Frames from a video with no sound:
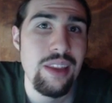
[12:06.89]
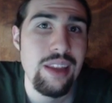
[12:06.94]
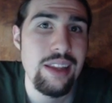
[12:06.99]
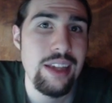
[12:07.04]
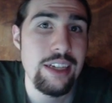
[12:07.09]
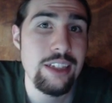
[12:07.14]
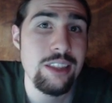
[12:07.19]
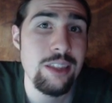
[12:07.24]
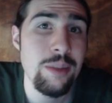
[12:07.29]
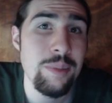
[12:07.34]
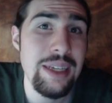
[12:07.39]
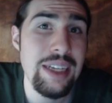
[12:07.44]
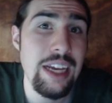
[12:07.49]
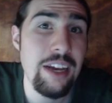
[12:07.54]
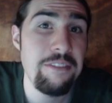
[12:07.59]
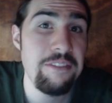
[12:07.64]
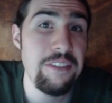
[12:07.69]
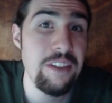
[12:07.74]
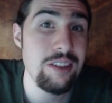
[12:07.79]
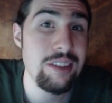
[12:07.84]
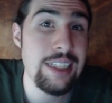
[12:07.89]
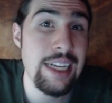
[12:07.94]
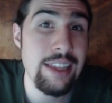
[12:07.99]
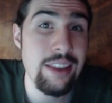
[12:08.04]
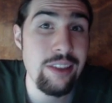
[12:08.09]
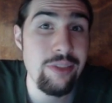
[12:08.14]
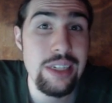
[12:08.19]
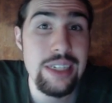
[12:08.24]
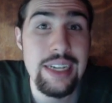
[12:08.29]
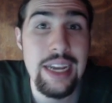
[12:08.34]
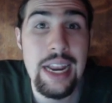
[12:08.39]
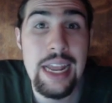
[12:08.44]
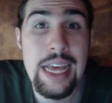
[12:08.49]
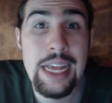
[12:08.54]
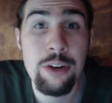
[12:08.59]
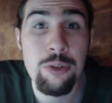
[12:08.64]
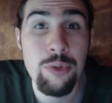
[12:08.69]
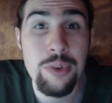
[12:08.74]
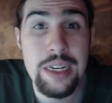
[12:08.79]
Like, to me, I feel Gen 3 kind of had to